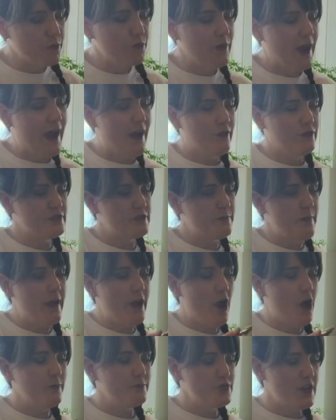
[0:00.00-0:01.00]
around
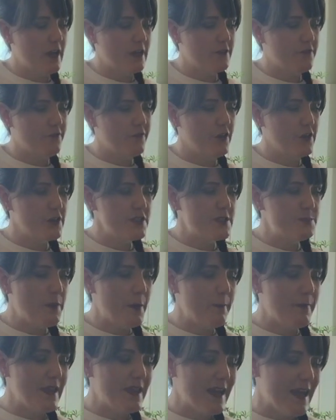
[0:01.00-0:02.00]
my object
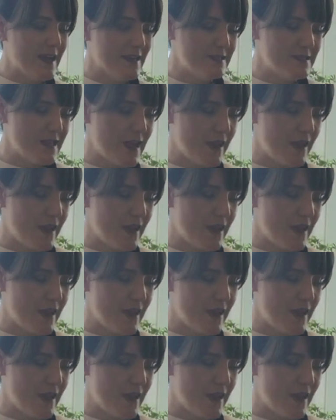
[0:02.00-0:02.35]
first, but because